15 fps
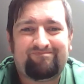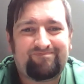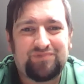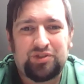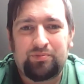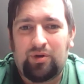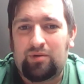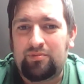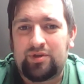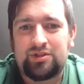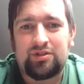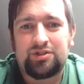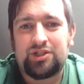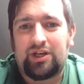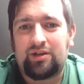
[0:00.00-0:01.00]
smart money's on
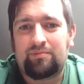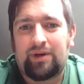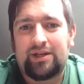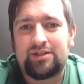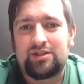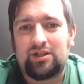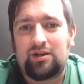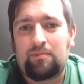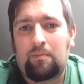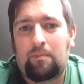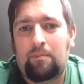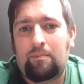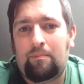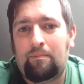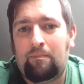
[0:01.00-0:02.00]
Shayna Baszler,
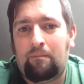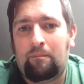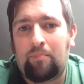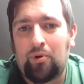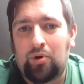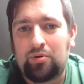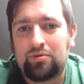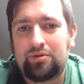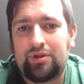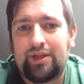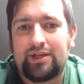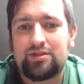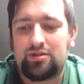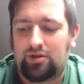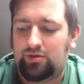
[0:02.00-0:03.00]
but
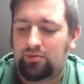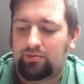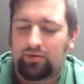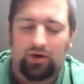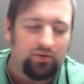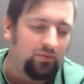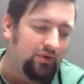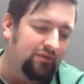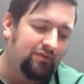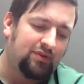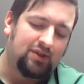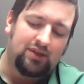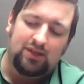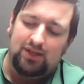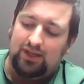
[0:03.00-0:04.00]
that's not who I'm going with.
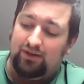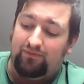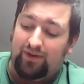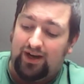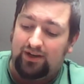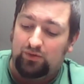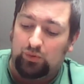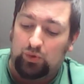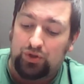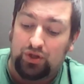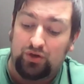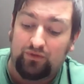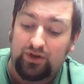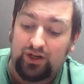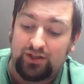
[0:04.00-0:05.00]
In fact, what the
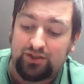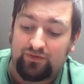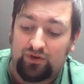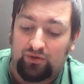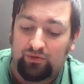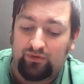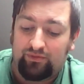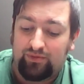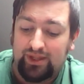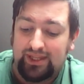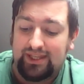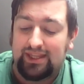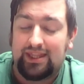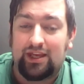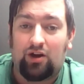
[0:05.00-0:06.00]
other guys have gone with,
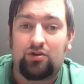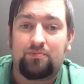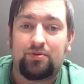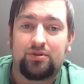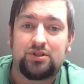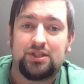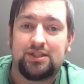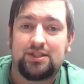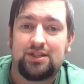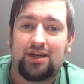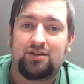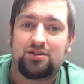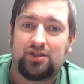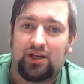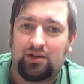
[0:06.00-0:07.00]
the only person that said
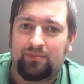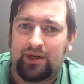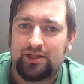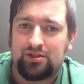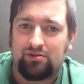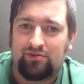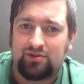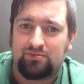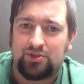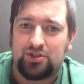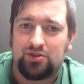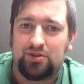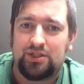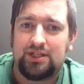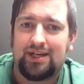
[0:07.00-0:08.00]
Shayna Baszler is my
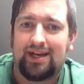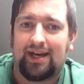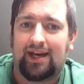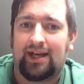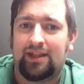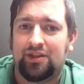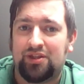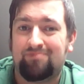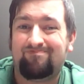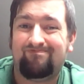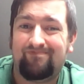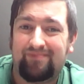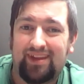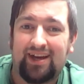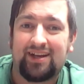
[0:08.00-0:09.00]
son, and
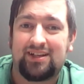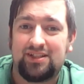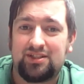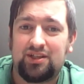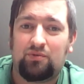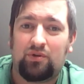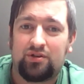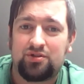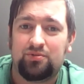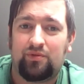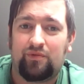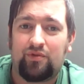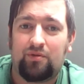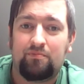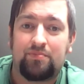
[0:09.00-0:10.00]
I can see where it's coming
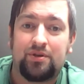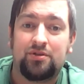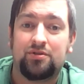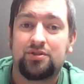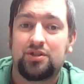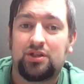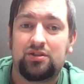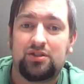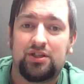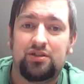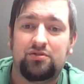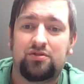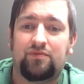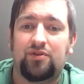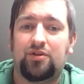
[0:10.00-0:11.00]
from because it continues
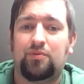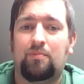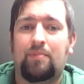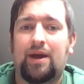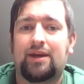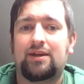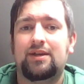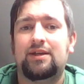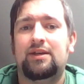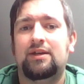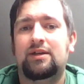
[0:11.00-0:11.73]
to feud with Becky,